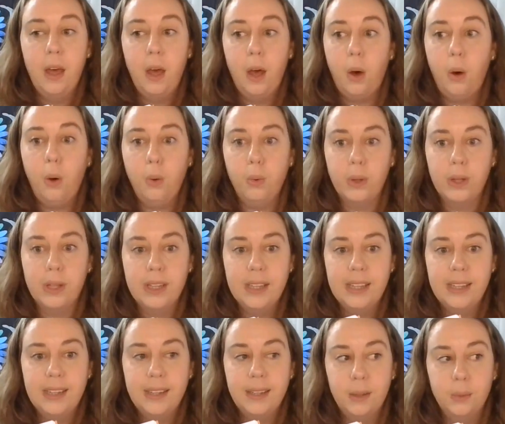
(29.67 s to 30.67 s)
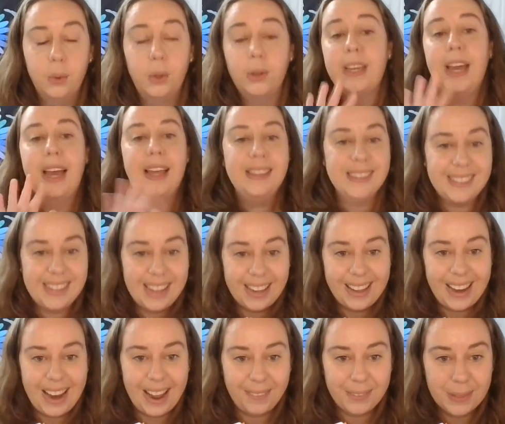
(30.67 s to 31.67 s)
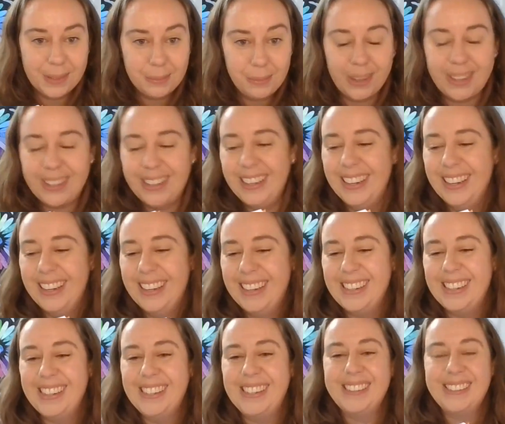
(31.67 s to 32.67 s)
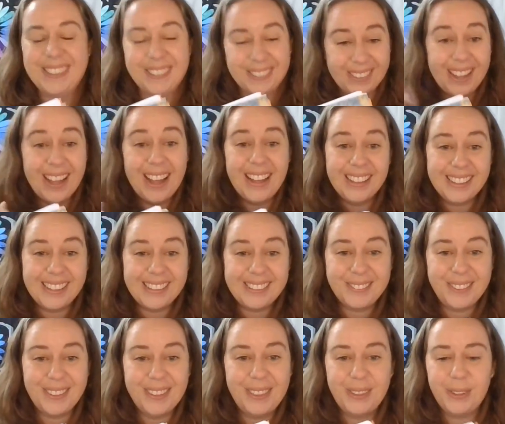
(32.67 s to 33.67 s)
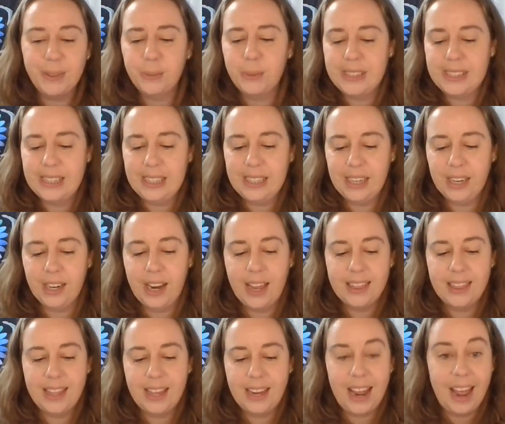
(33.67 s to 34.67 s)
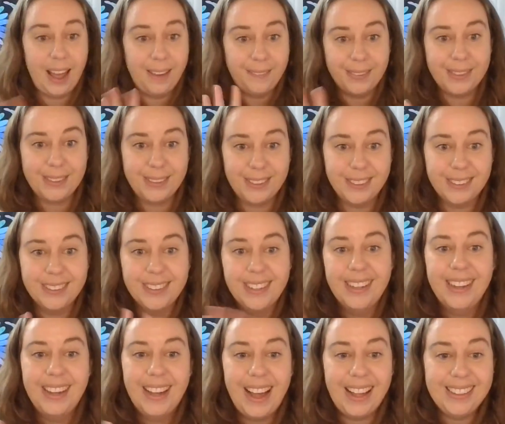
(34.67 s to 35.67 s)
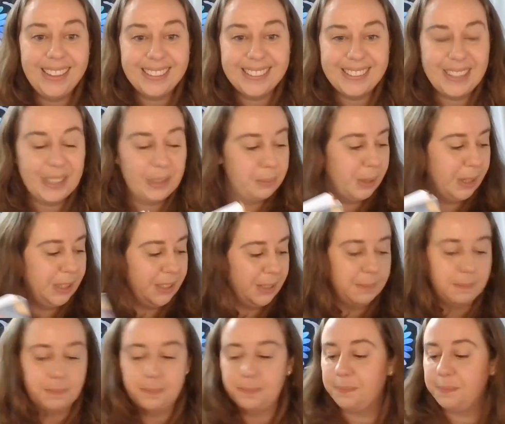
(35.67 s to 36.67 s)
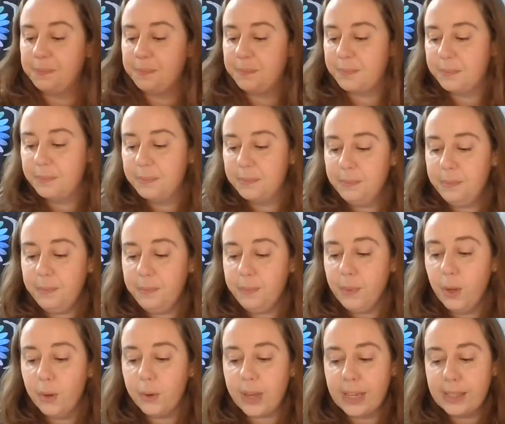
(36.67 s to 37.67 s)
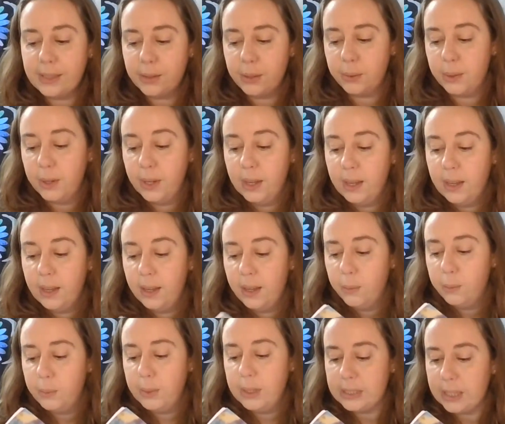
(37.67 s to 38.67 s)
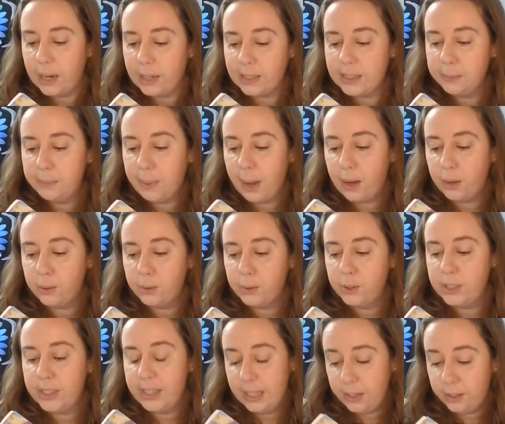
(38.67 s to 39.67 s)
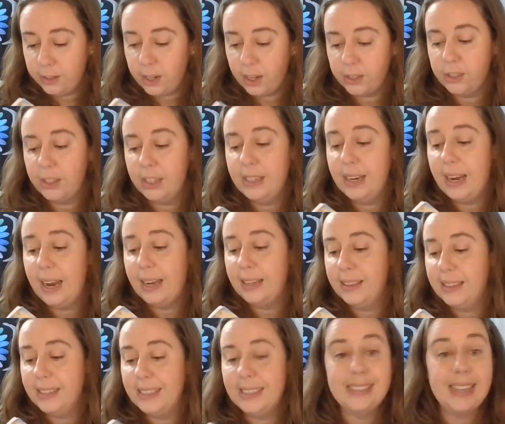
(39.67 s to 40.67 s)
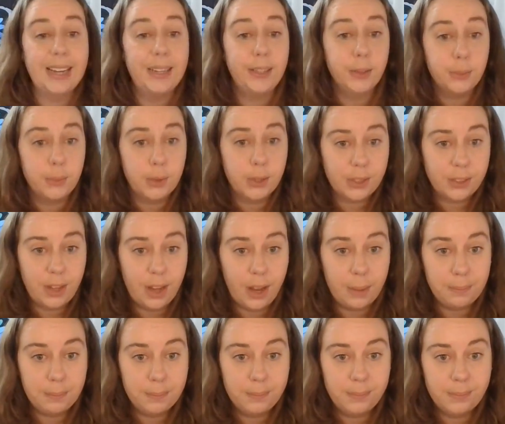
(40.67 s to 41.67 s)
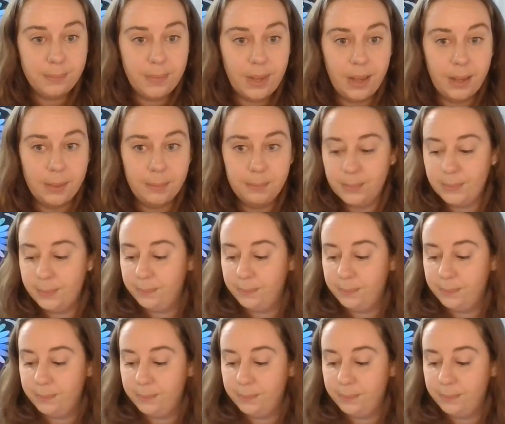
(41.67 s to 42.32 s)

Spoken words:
oh, well, yeah, in the second half of the book. So let's run through what's in here, and then I have a little celebration. Okay, so we talked about the introduction and the design your workshop um,